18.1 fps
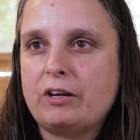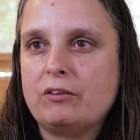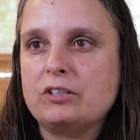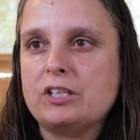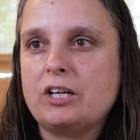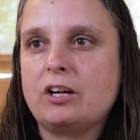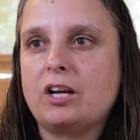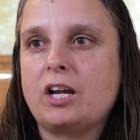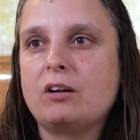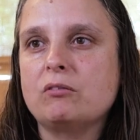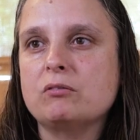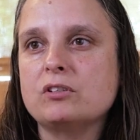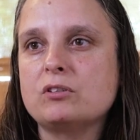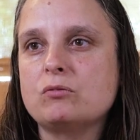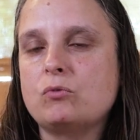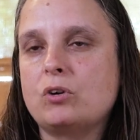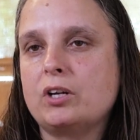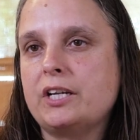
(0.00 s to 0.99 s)
found out I
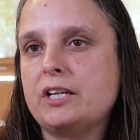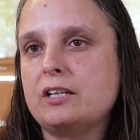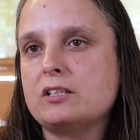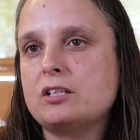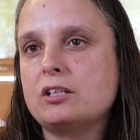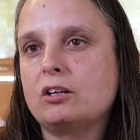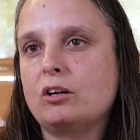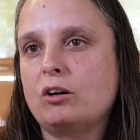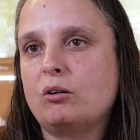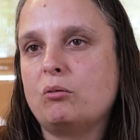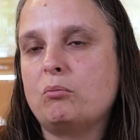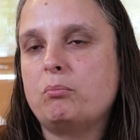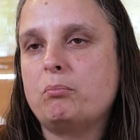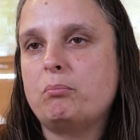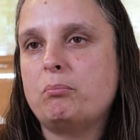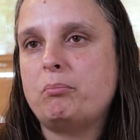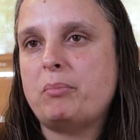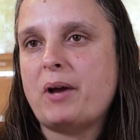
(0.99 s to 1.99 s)
was wanting to go
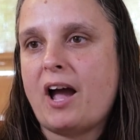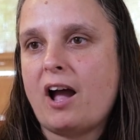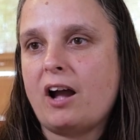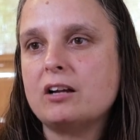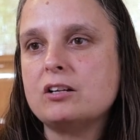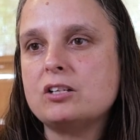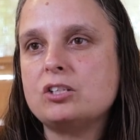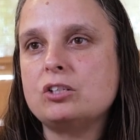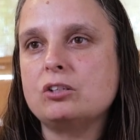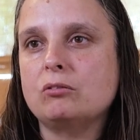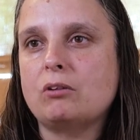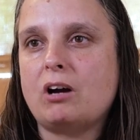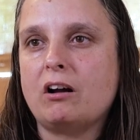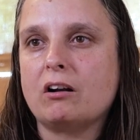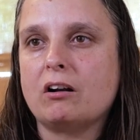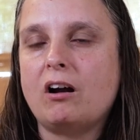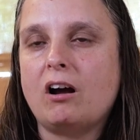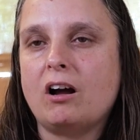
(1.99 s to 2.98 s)
back to
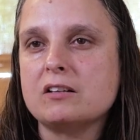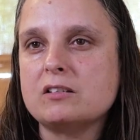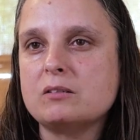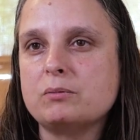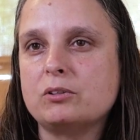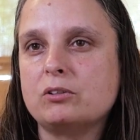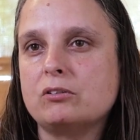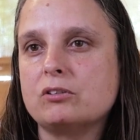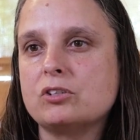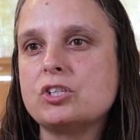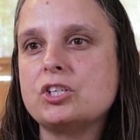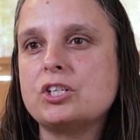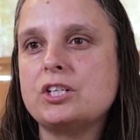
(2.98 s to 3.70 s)
out of hospital,